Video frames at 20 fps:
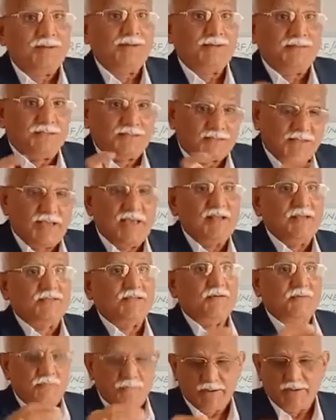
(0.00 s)
are the scales
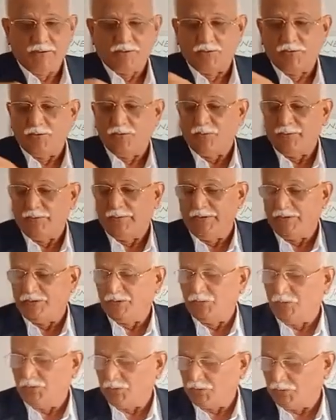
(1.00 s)
of micro,
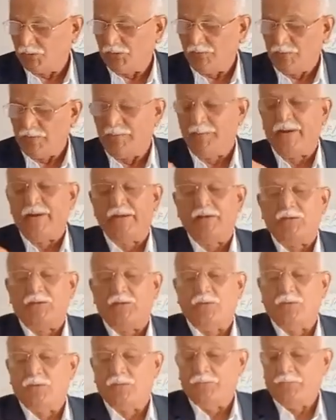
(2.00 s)
meso,
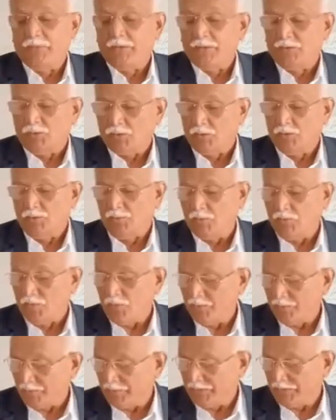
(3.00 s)
micro,
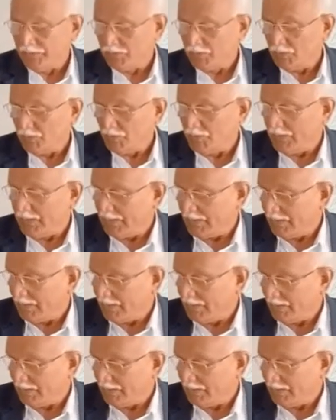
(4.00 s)
topo, meso and